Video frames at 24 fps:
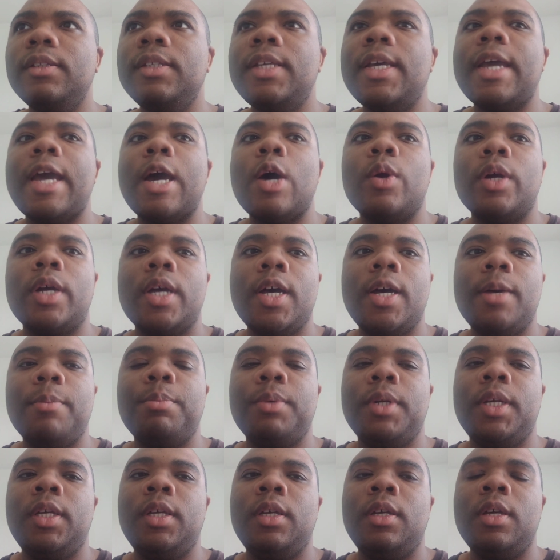take out a
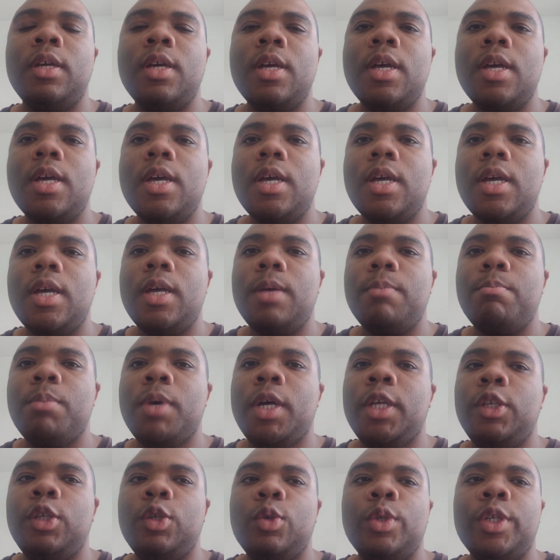company,
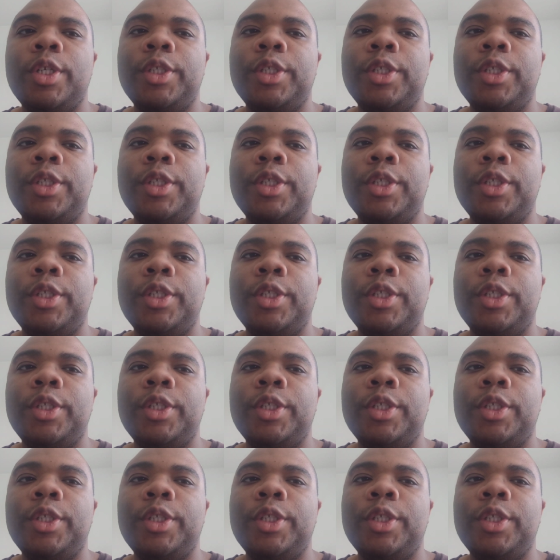but you